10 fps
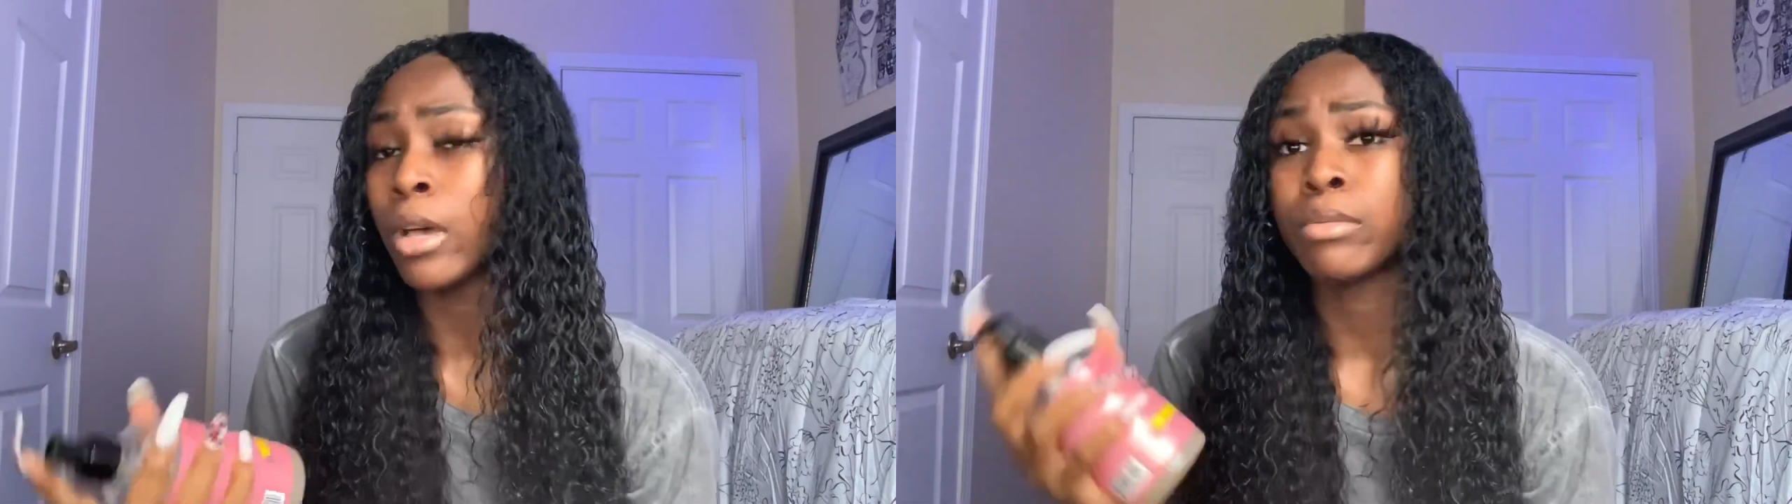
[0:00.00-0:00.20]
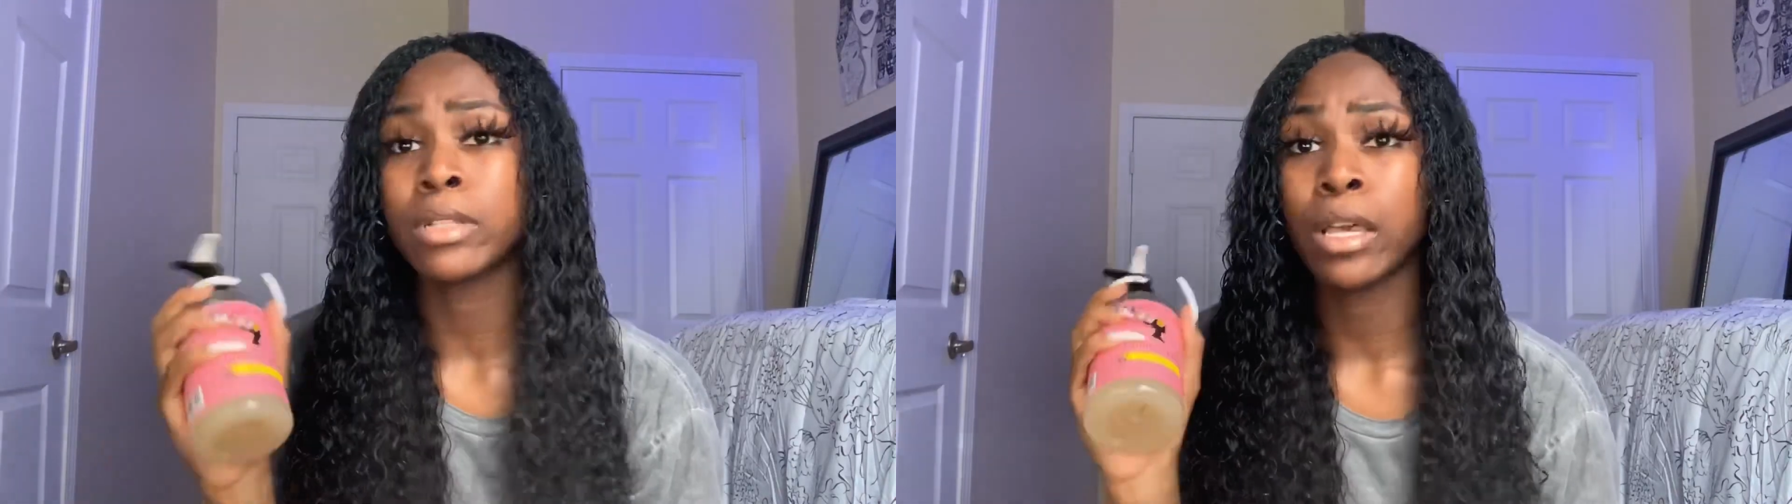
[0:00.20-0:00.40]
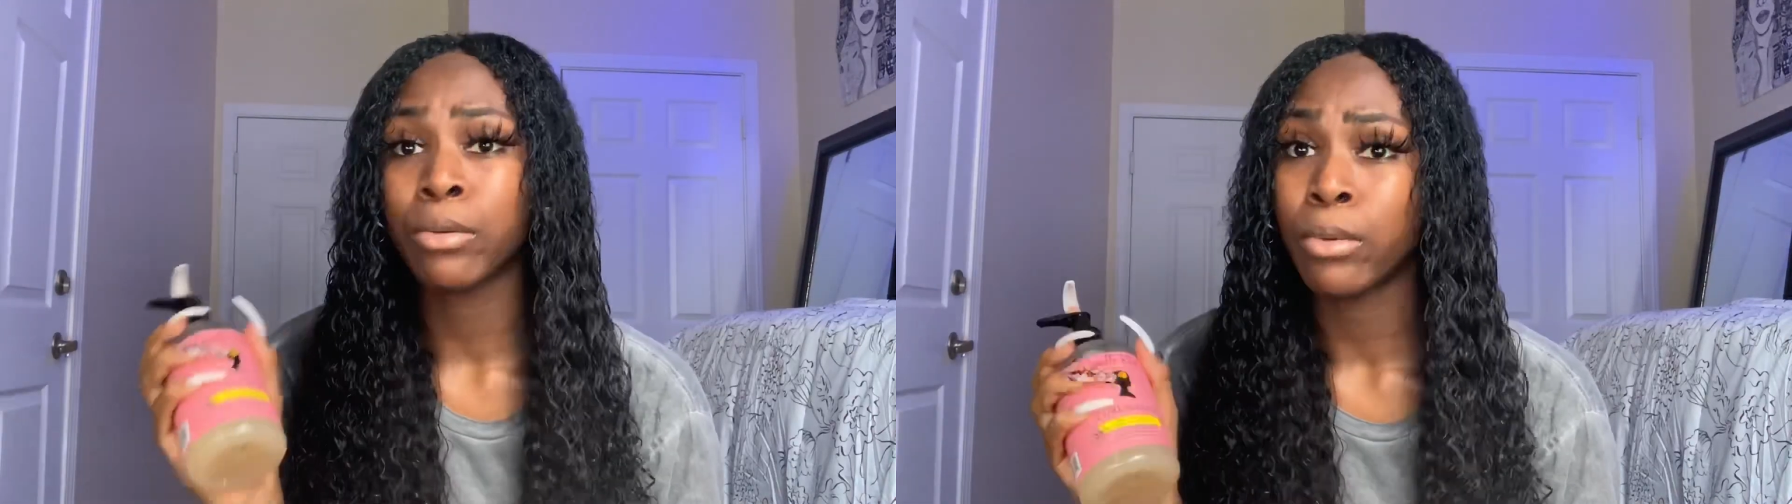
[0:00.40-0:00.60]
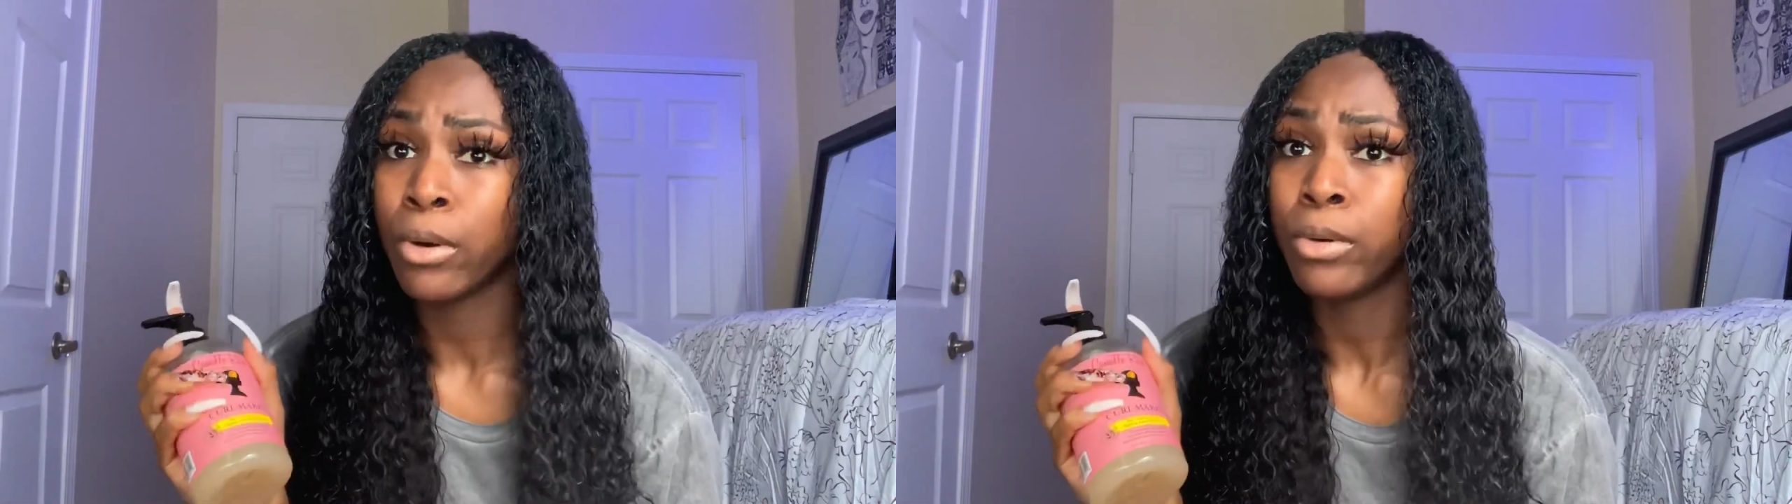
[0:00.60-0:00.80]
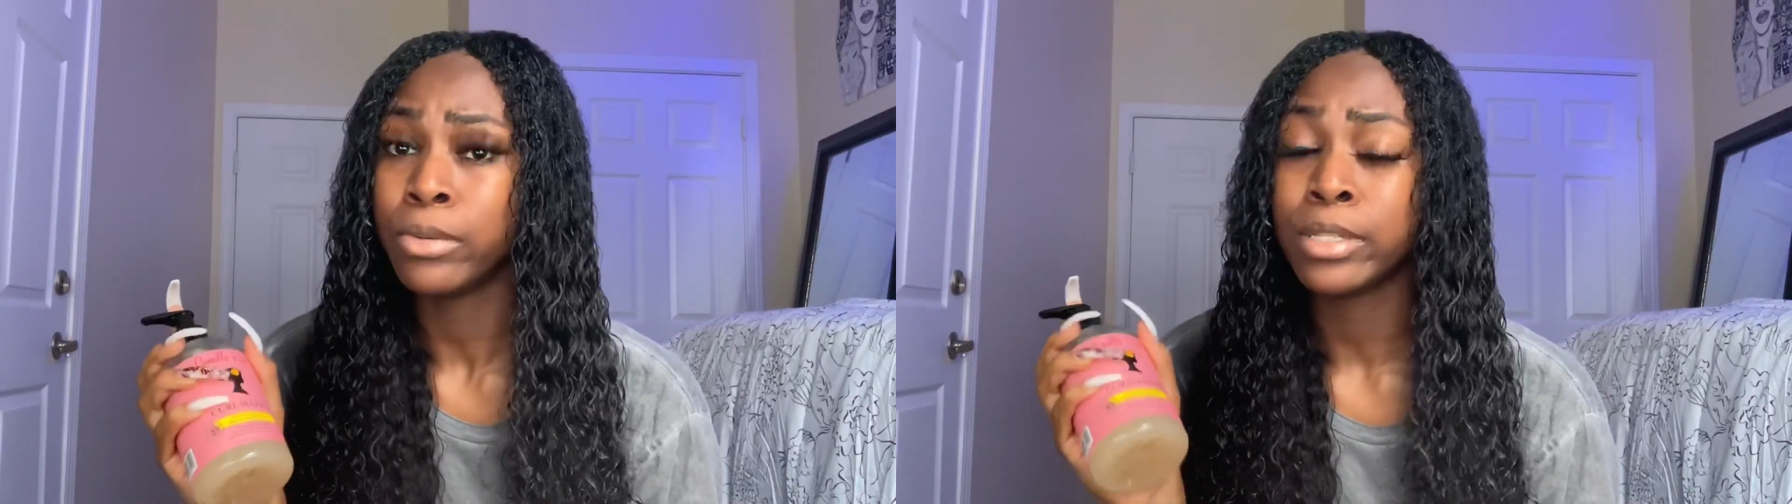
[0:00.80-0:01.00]
I was like,
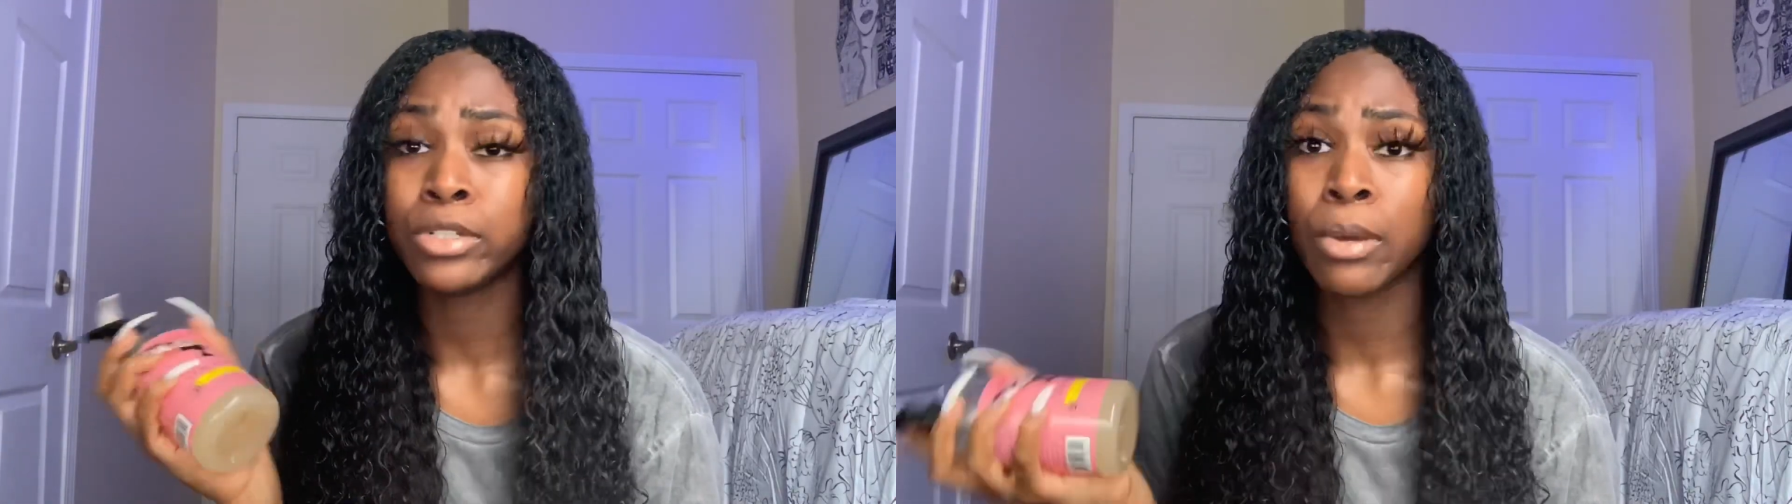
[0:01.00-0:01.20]
whoa, this